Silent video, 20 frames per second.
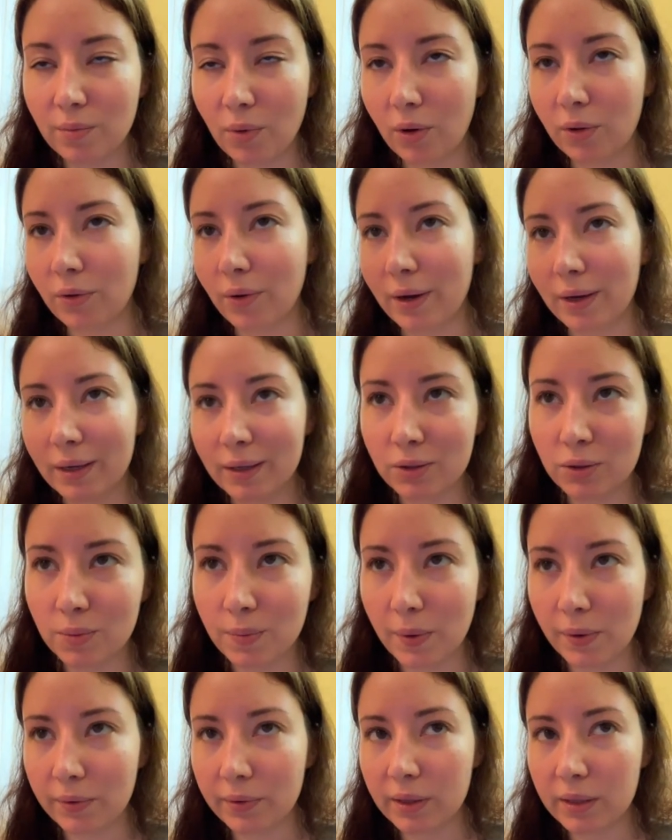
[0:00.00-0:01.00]
although I can do
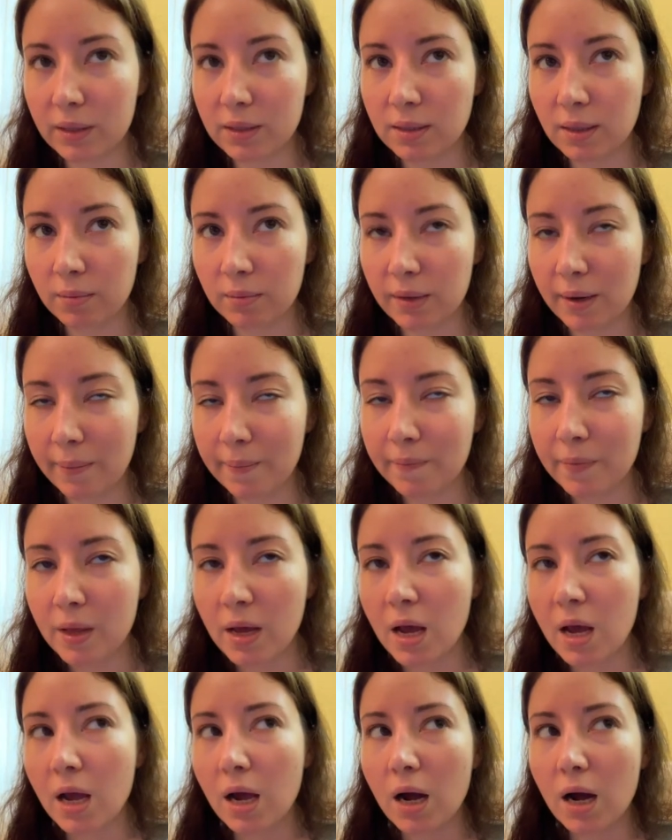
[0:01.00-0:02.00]
both at the same time.
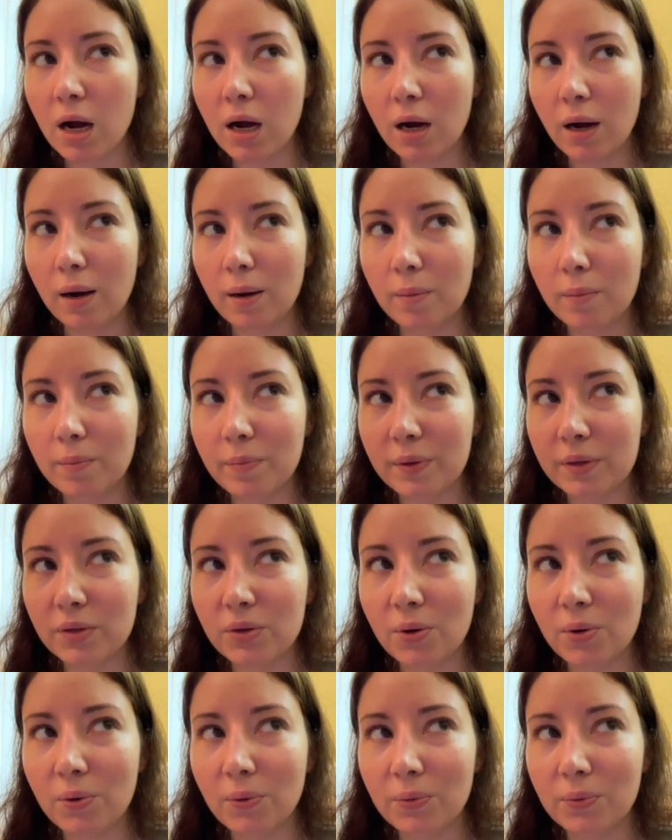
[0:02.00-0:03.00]
But
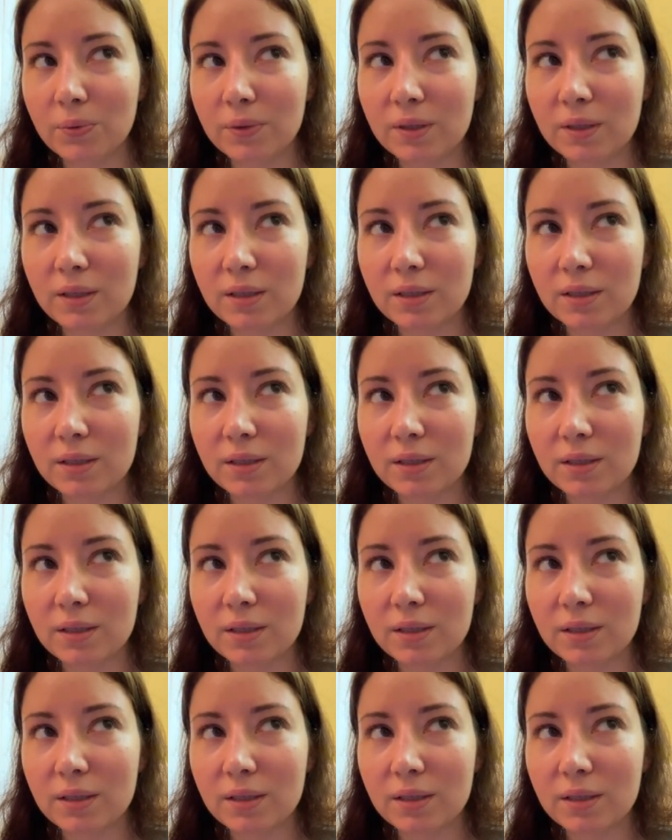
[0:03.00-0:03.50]
don't